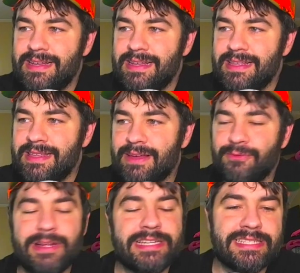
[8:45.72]
Yeah,
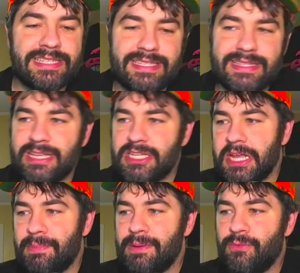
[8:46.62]
Regis isn't the
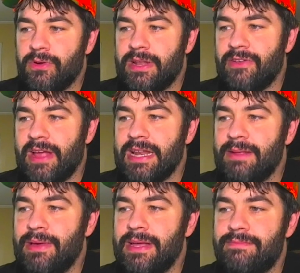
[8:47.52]
champ anymore. Devin Haney
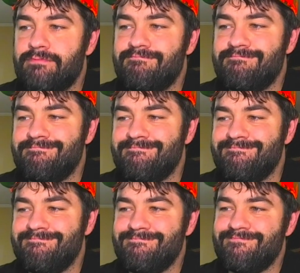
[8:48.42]
beat him.
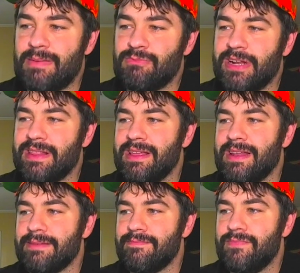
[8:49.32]
I'm trying to think,
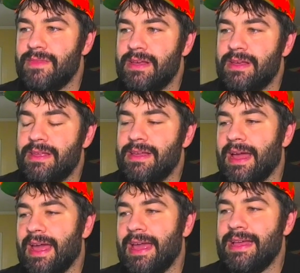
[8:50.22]
like, you got
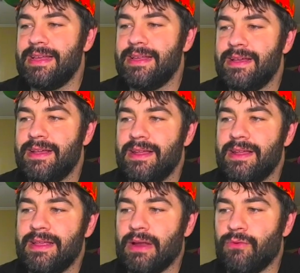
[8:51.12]
Haney,
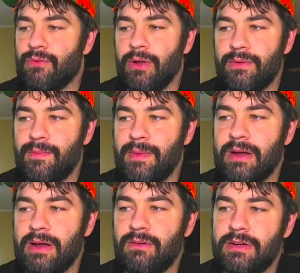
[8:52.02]
you got Rolly
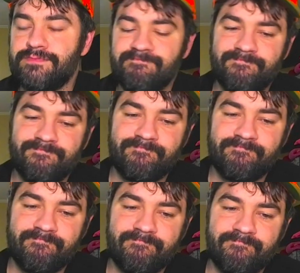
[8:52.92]
Romero,
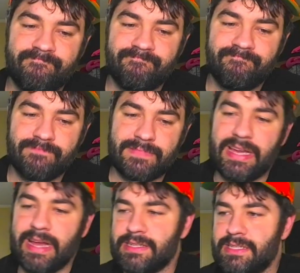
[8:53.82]
you
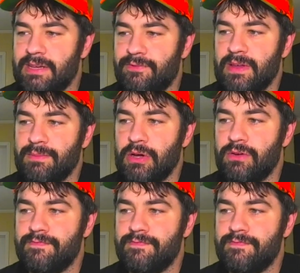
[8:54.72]
got Teofimo.